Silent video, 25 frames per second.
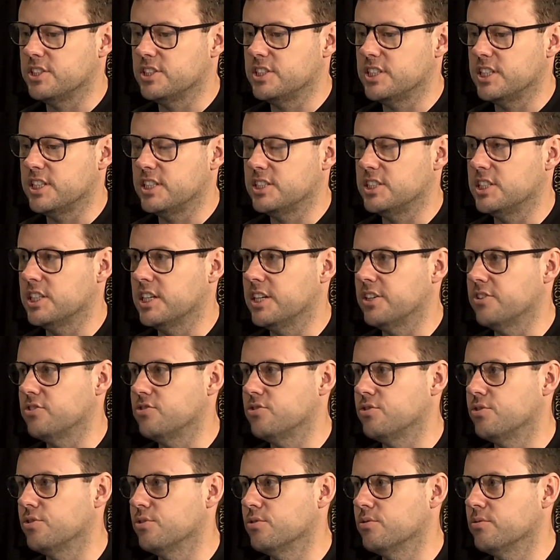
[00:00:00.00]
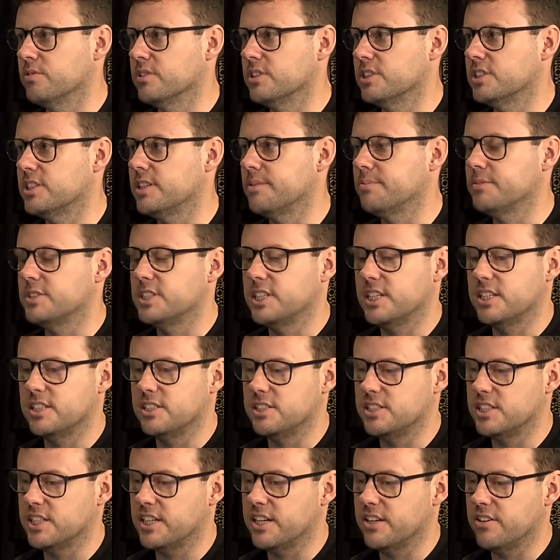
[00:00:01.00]
chance to get 2 and some chance
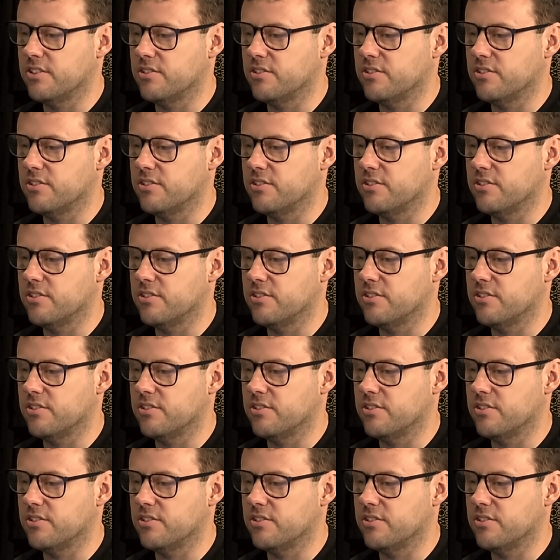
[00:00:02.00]
to get